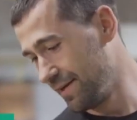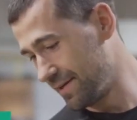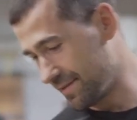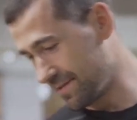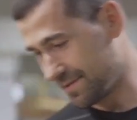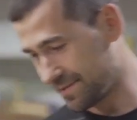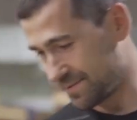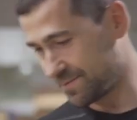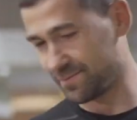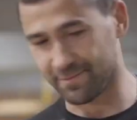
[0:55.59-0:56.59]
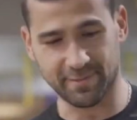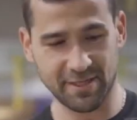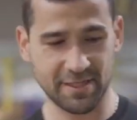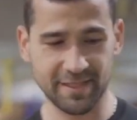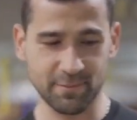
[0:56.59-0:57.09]
Find a friend with the
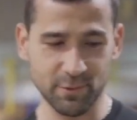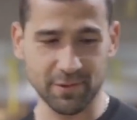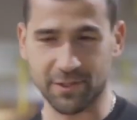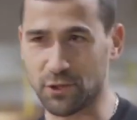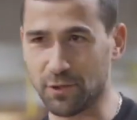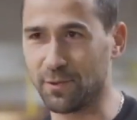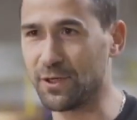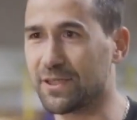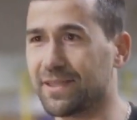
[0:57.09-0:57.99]
same interests as you.